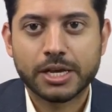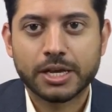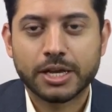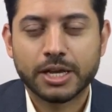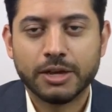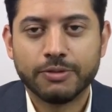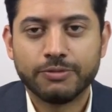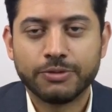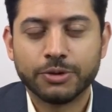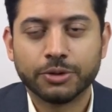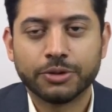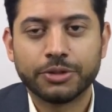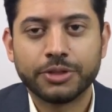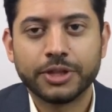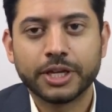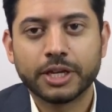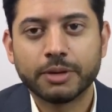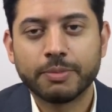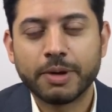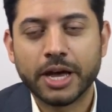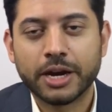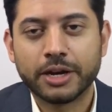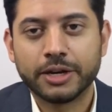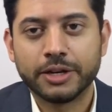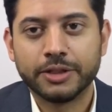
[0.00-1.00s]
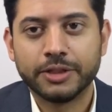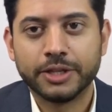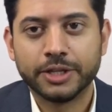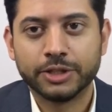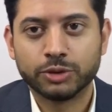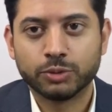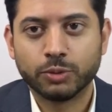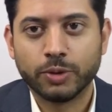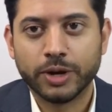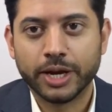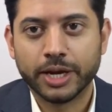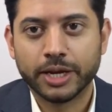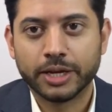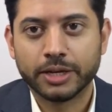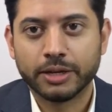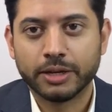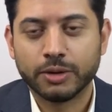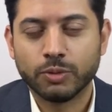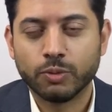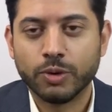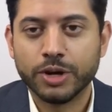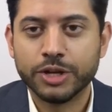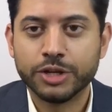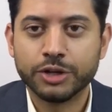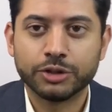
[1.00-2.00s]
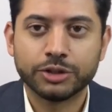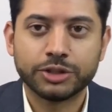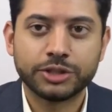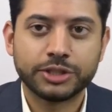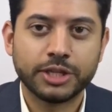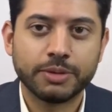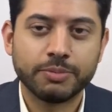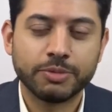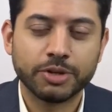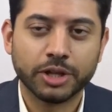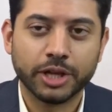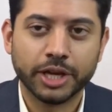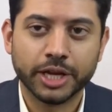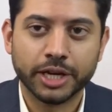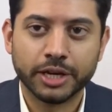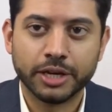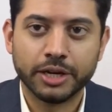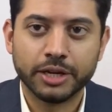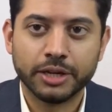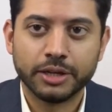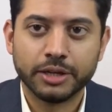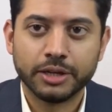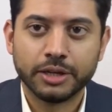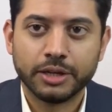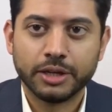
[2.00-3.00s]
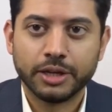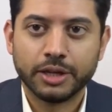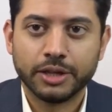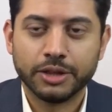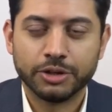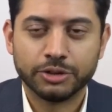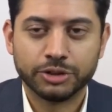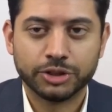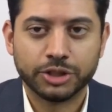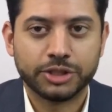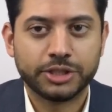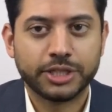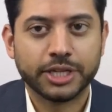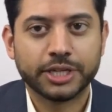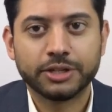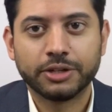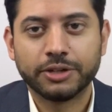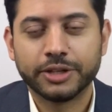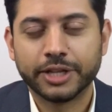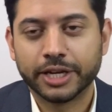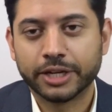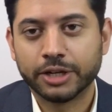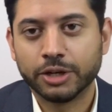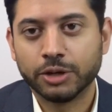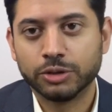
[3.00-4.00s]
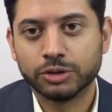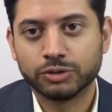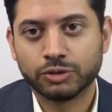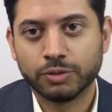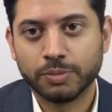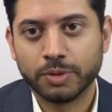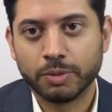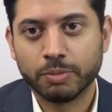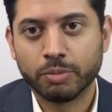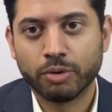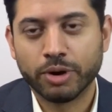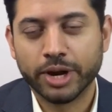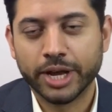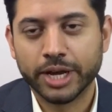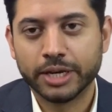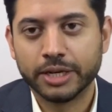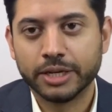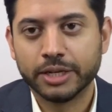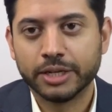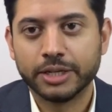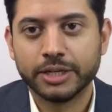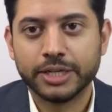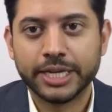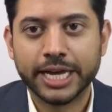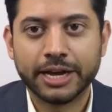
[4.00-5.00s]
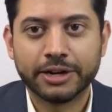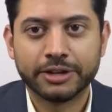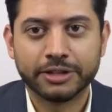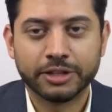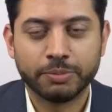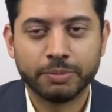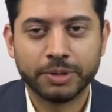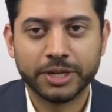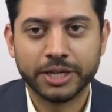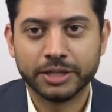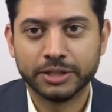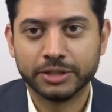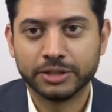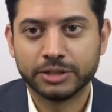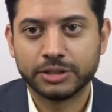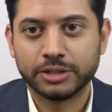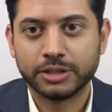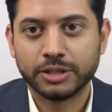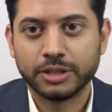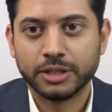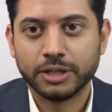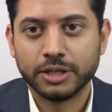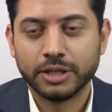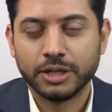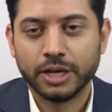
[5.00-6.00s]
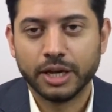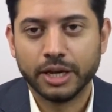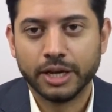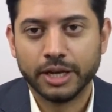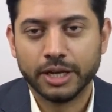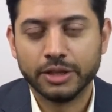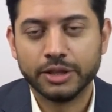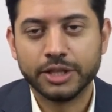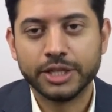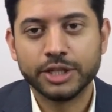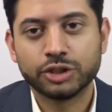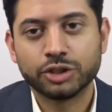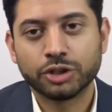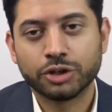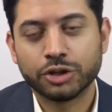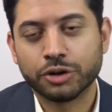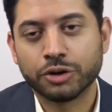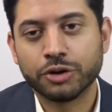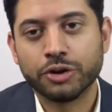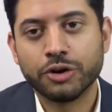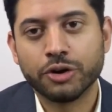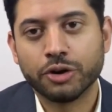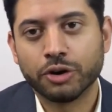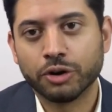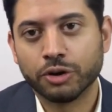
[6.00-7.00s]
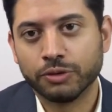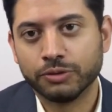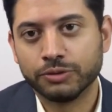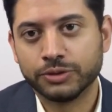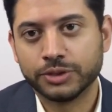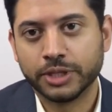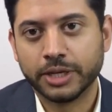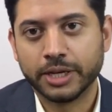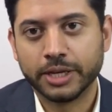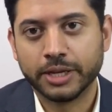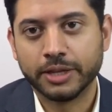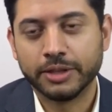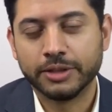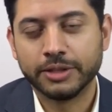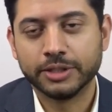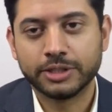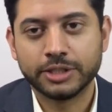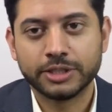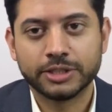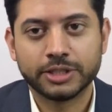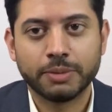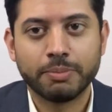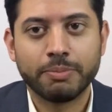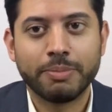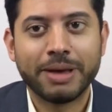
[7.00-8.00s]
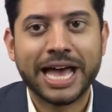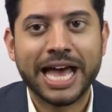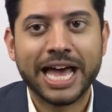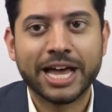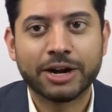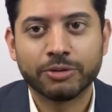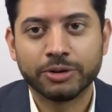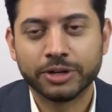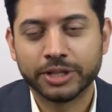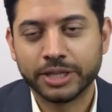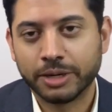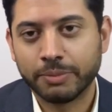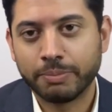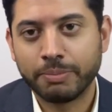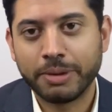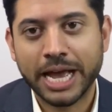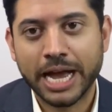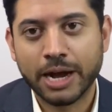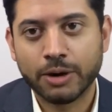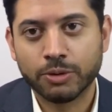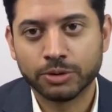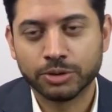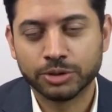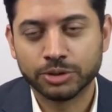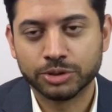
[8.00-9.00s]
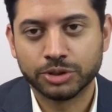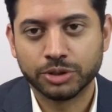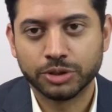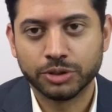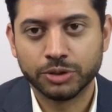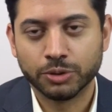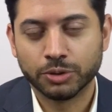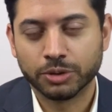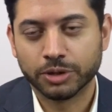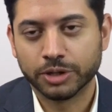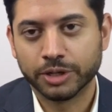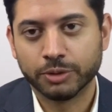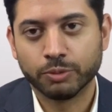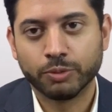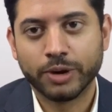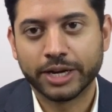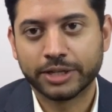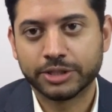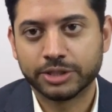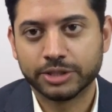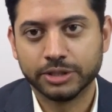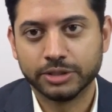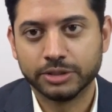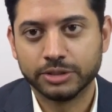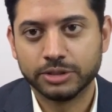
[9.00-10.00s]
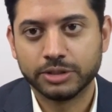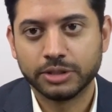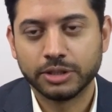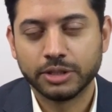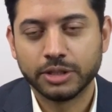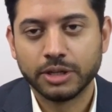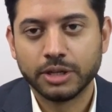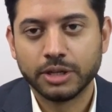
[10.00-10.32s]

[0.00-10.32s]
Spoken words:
If you'll think about it in this way, when you're stimulated, there's a signal that goes from the brain down to the penis. And these are your nerves. This is the battery that powers your erections.